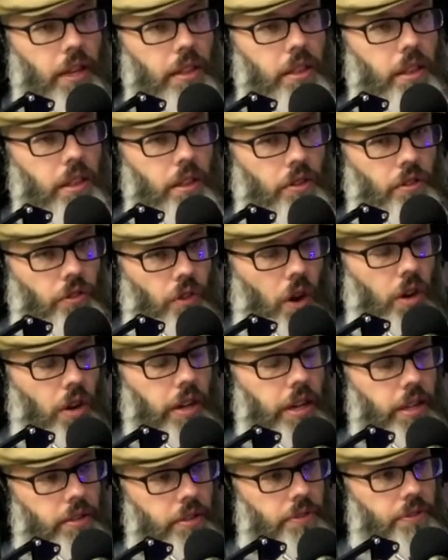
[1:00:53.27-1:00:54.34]
that the fall
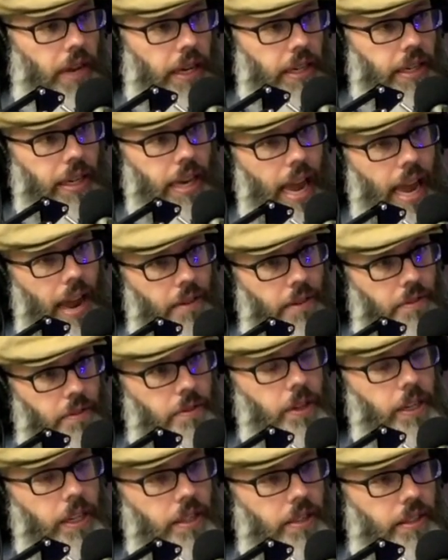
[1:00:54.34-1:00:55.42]
has affected
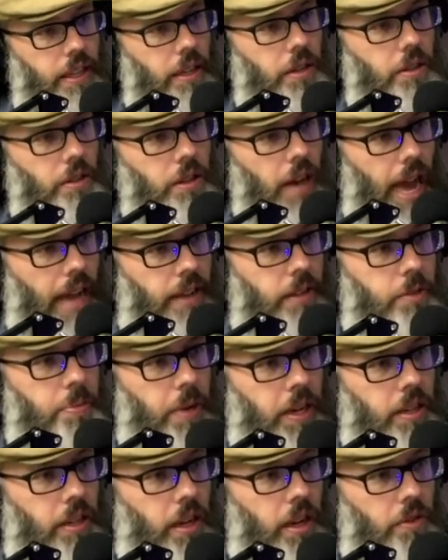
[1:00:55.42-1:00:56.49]
every single
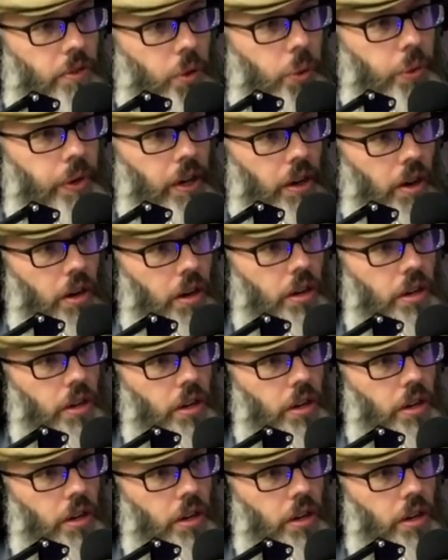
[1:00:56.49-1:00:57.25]
aspect of who we are.